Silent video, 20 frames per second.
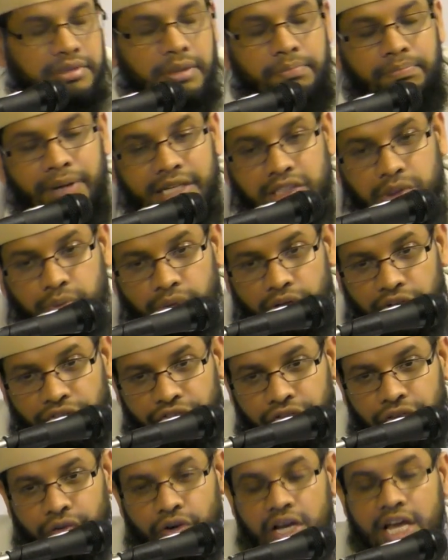the best one
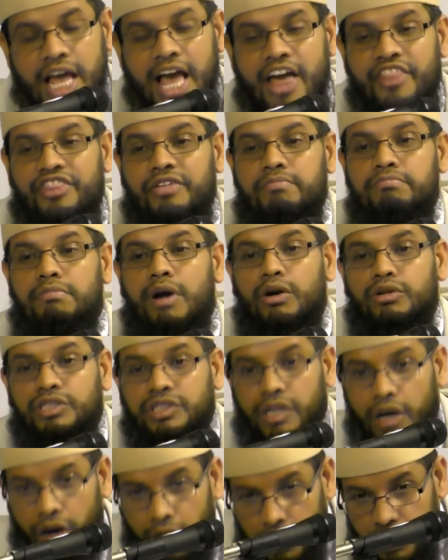of you and the most
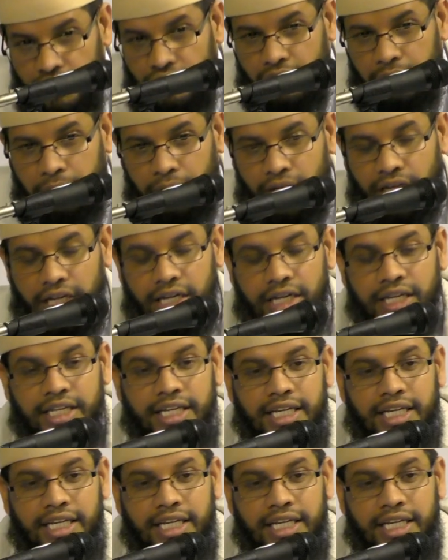honorable